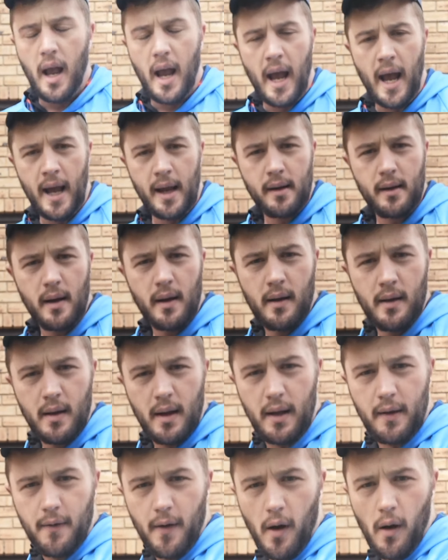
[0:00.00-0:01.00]
And
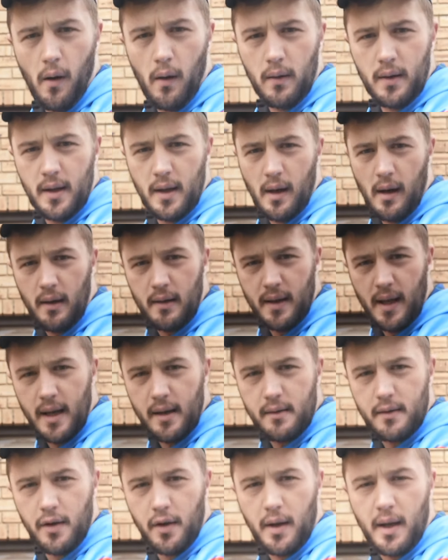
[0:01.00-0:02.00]
if I hold it like
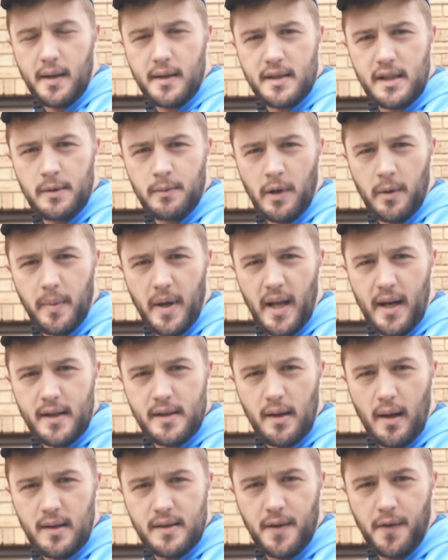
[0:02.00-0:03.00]
that, you can see my bat
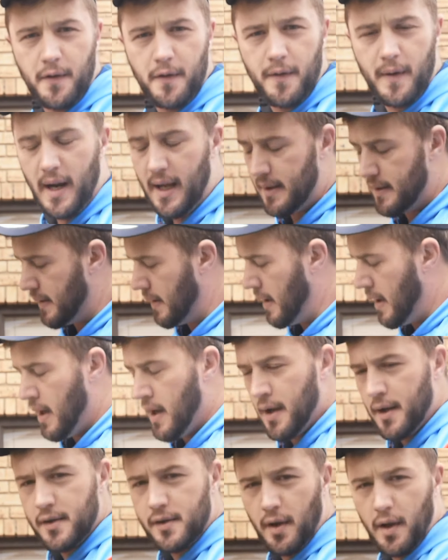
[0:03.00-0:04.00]
is nice and flat,
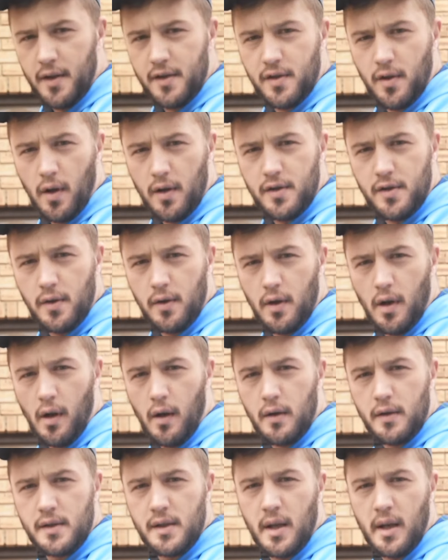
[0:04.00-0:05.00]
so it's not too
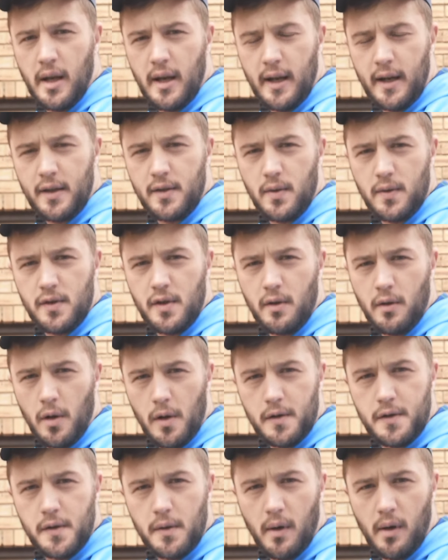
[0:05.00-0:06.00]
closed and it's also
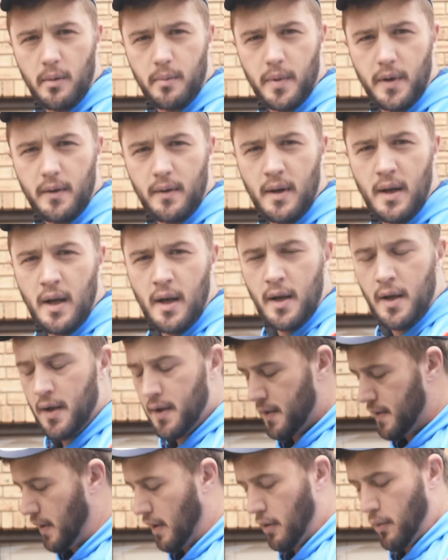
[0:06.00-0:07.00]
not too open.
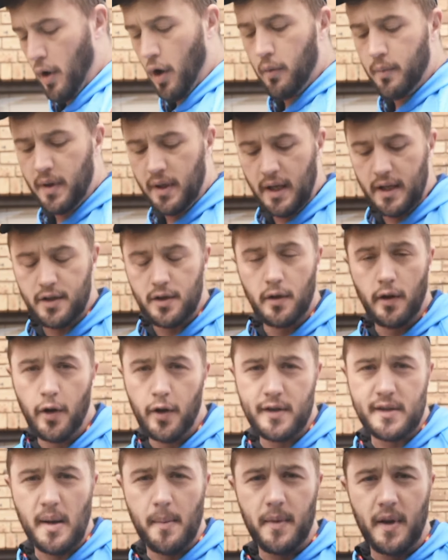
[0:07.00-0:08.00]
So I'm hoping that you
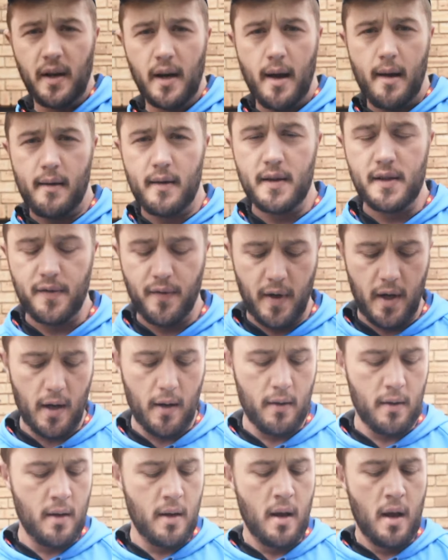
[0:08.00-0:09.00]
learned something out of this
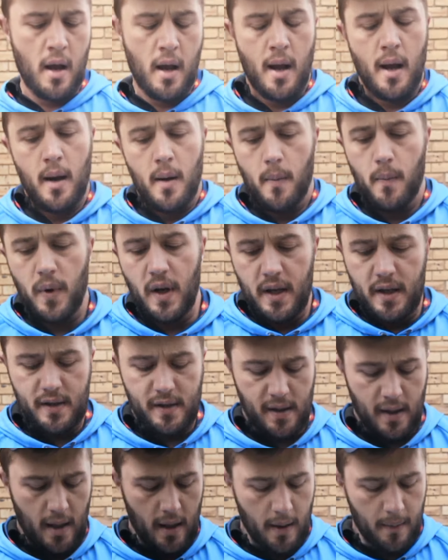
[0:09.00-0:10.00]
video.
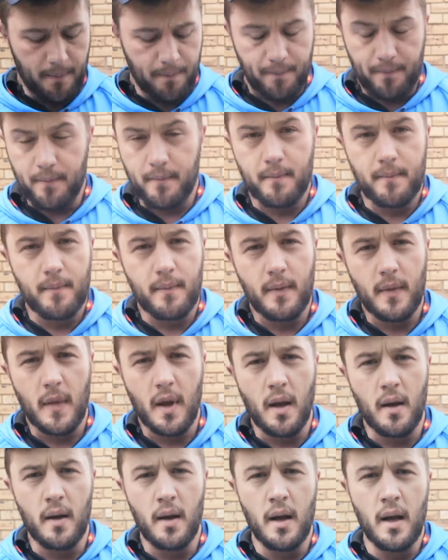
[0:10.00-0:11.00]
Please
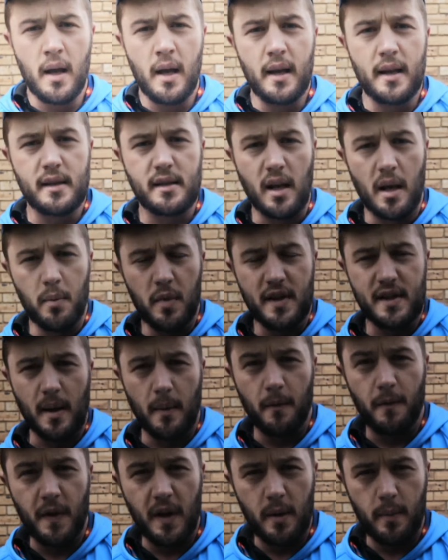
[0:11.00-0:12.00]
send me
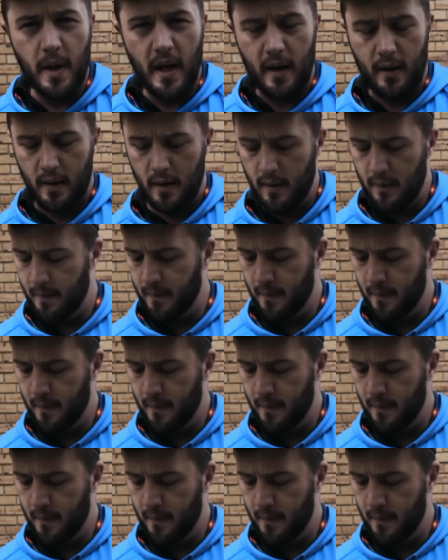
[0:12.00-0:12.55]
some feedback.